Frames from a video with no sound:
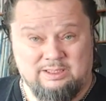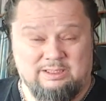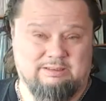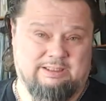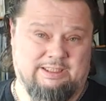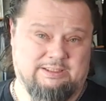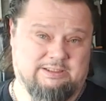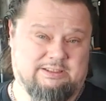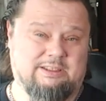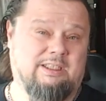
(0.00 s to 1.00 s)

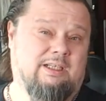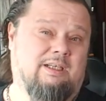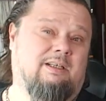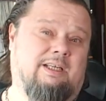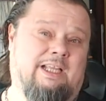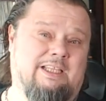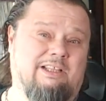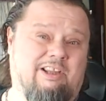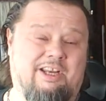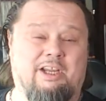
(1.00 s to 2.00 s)
He's in the
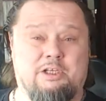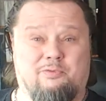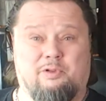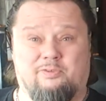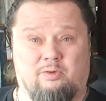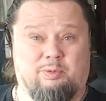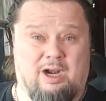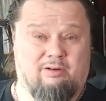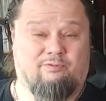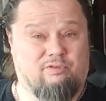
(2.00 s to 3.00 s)
lineage of Clifford Brown
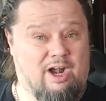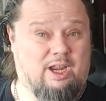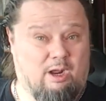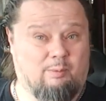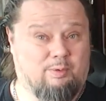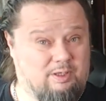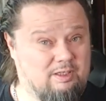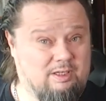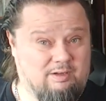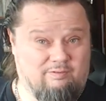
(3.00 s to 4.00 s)
and Freddie Hubbard.
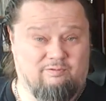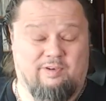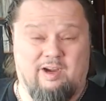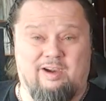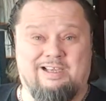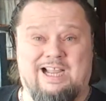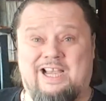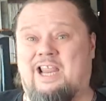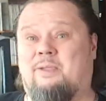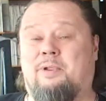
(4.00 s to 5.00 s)
Very
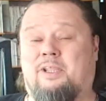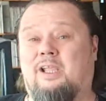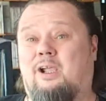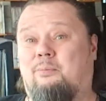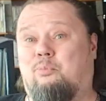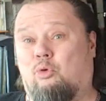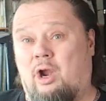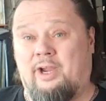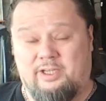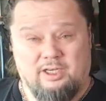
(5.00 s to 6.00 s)
dynamic,
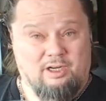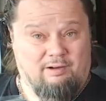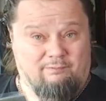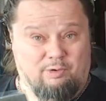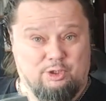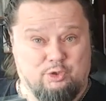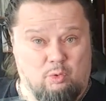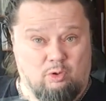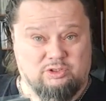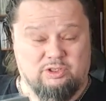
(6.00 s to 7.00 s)
bright,
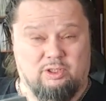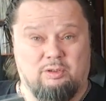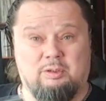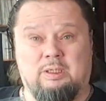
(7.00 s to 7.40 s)
virtuoso,